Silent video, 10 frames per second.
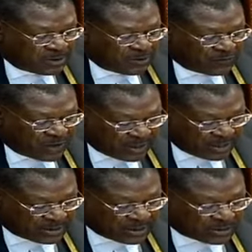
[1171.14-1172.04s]

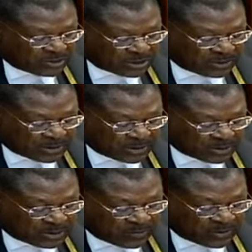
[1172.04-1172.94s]
Further, Section
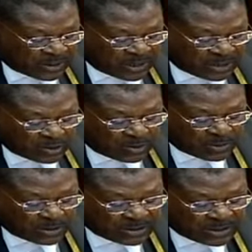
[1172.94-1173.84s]
76 of the National
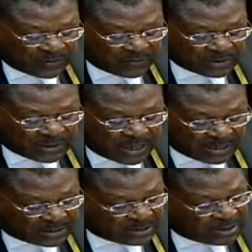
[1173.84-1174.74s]
Police Service
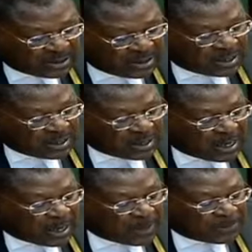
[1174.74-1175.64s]
Act,
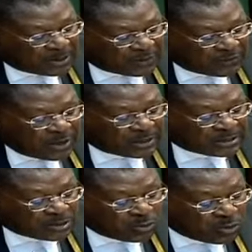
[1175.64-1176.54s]
Cap 84,
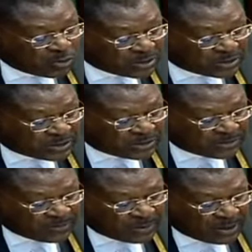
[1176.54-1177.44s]
excludes
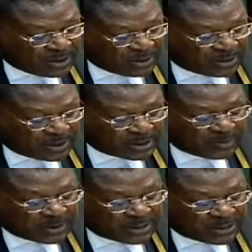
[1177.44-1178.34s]
the
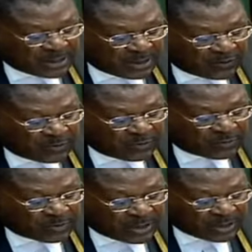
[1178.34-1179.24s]
Inspector General
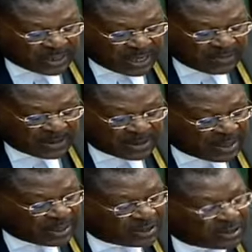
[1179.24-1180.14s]
from the retirement
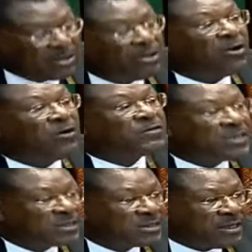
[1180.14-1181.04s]
age of
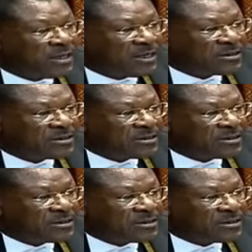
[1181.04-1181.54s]
60 years.